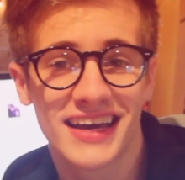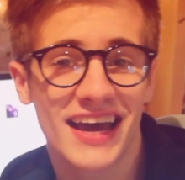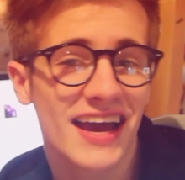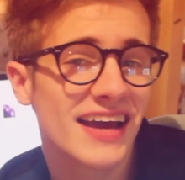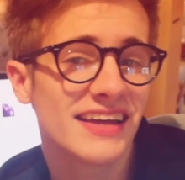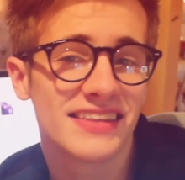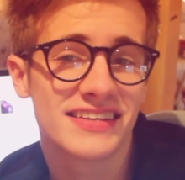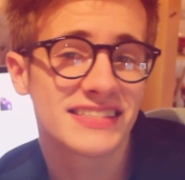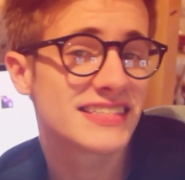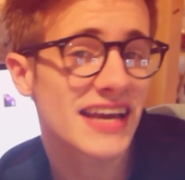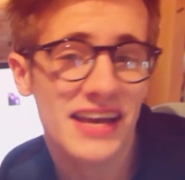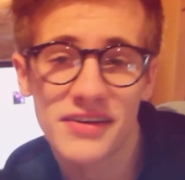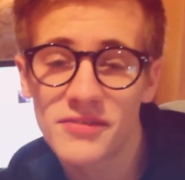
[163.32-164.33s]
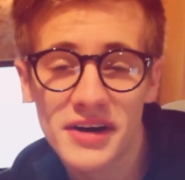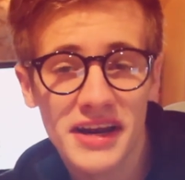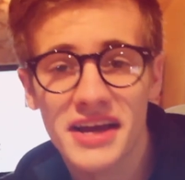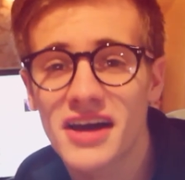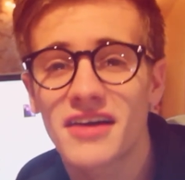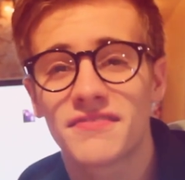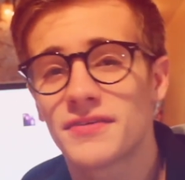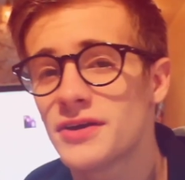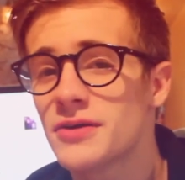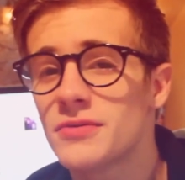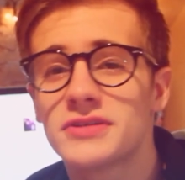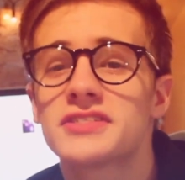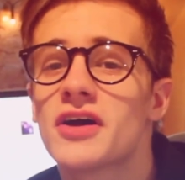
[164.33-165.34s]
Okay, and the second one I got for
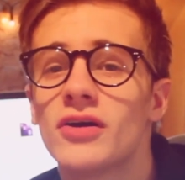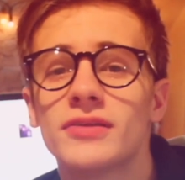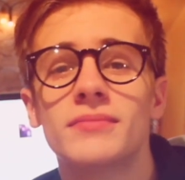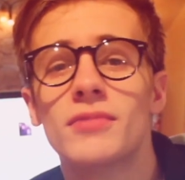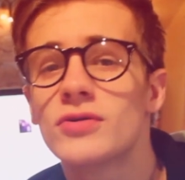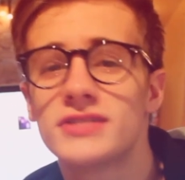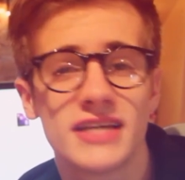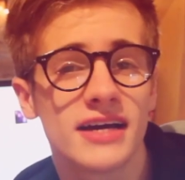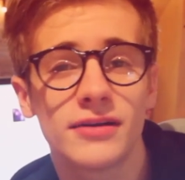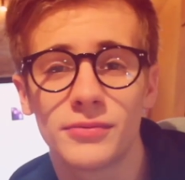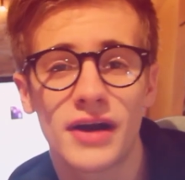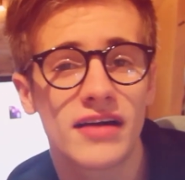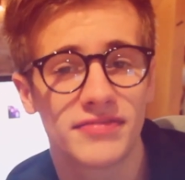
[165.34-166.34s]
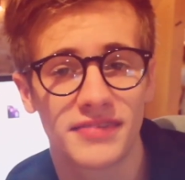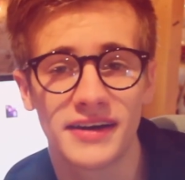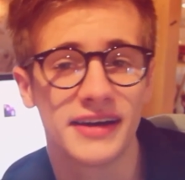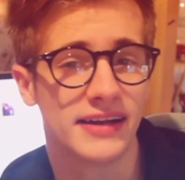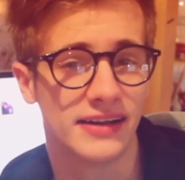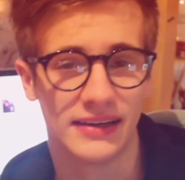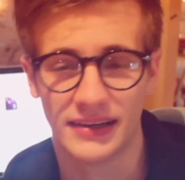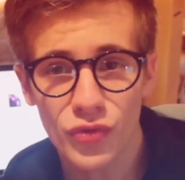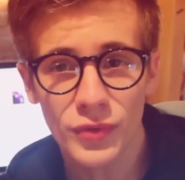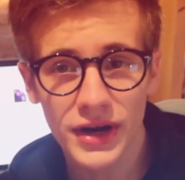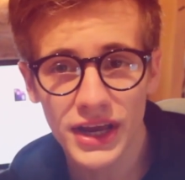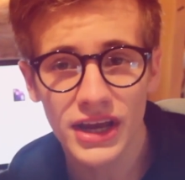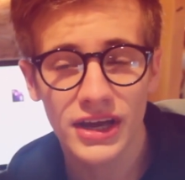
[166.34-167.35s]
you is called the Motel Raphael.
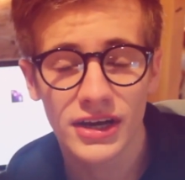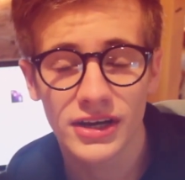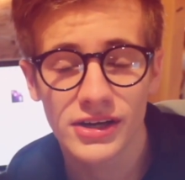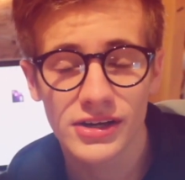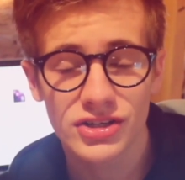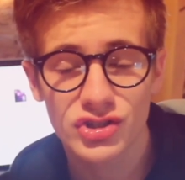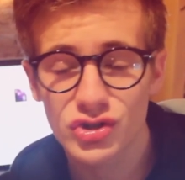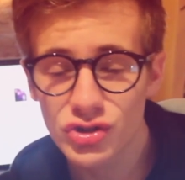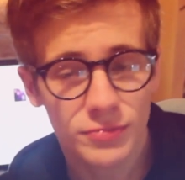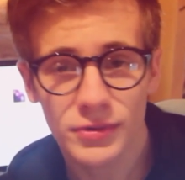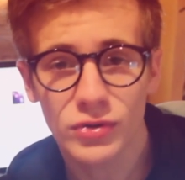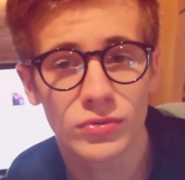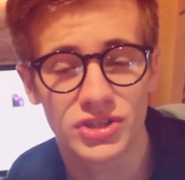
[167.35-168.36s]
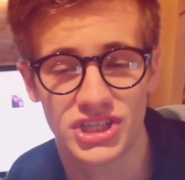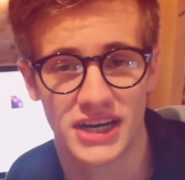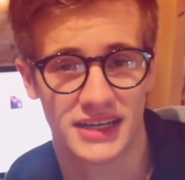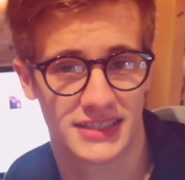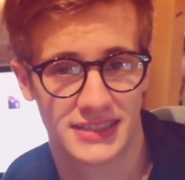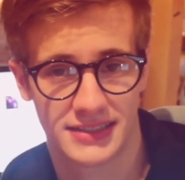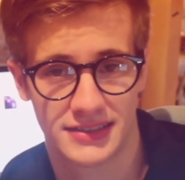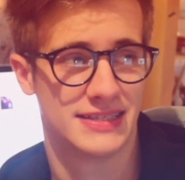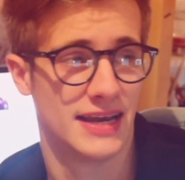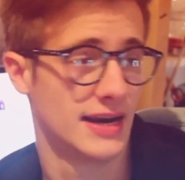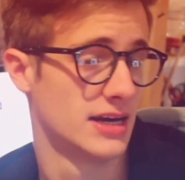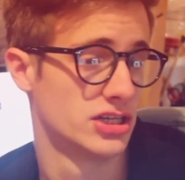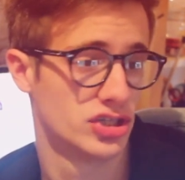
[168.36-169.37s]
Three super cool chicks
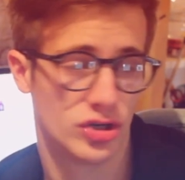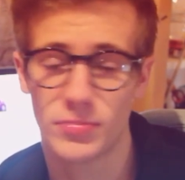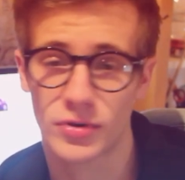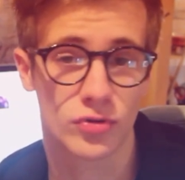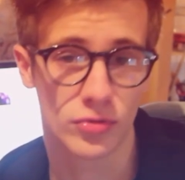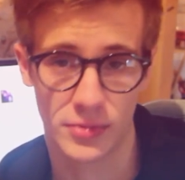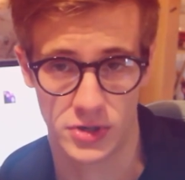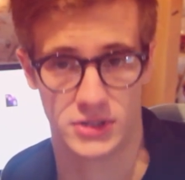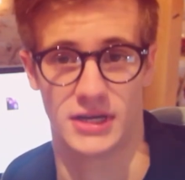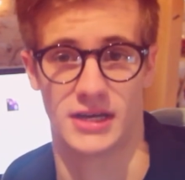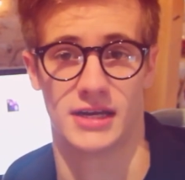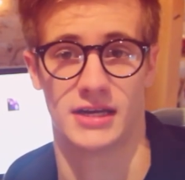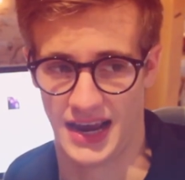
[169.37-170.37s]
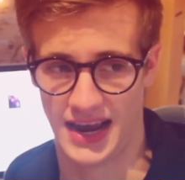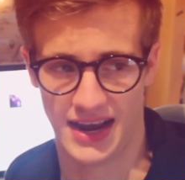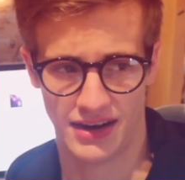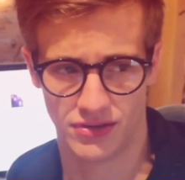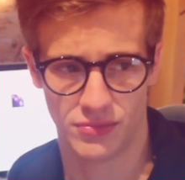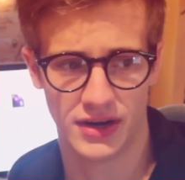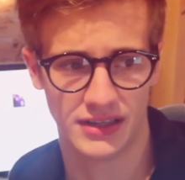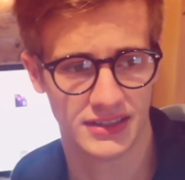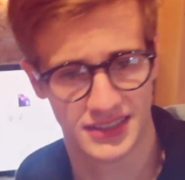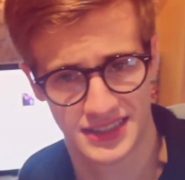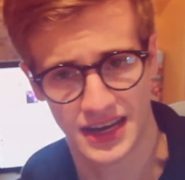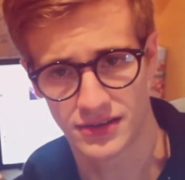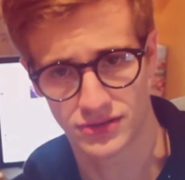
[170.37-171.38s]
sing super cool music. And, well,
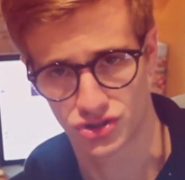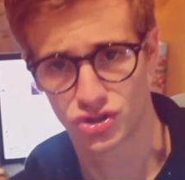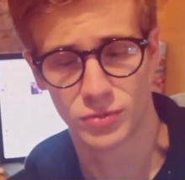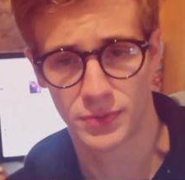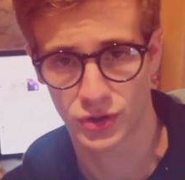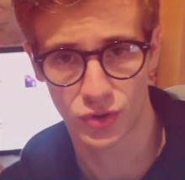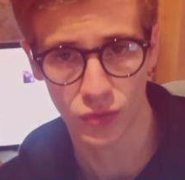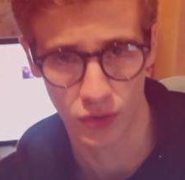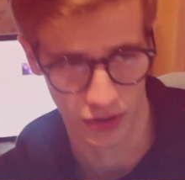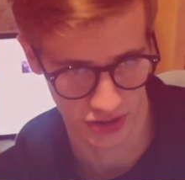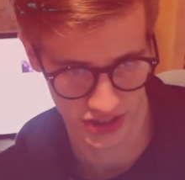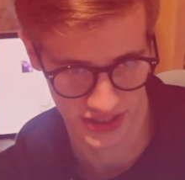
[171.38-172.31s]
it sounds super cool.